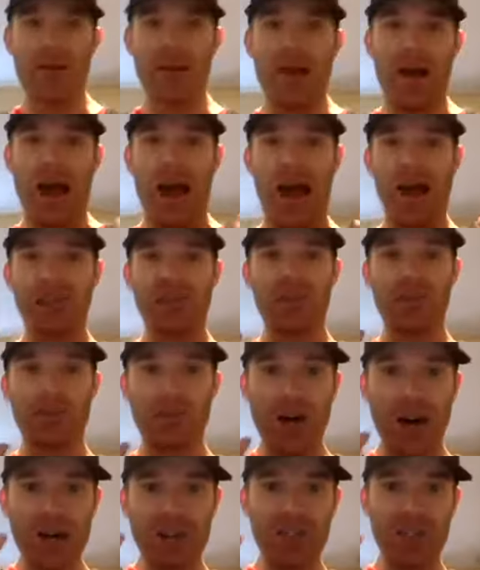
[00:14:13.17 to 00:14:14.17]
and
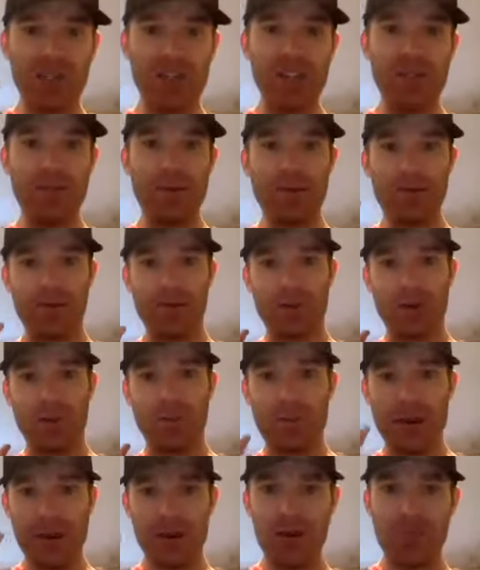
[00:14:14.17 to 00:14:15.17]
subconsciously, people are going to
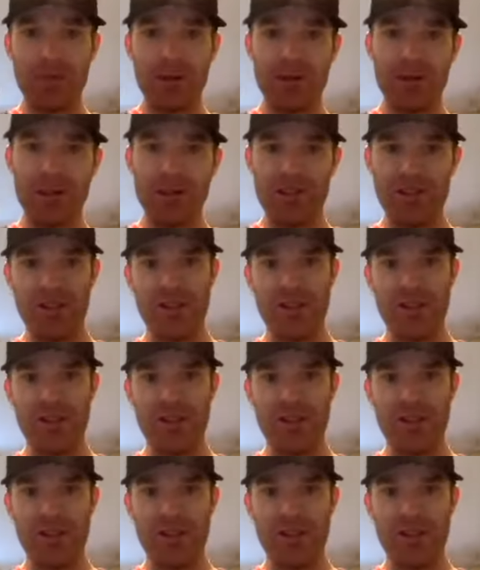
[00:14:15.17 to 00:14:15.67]
pick up on these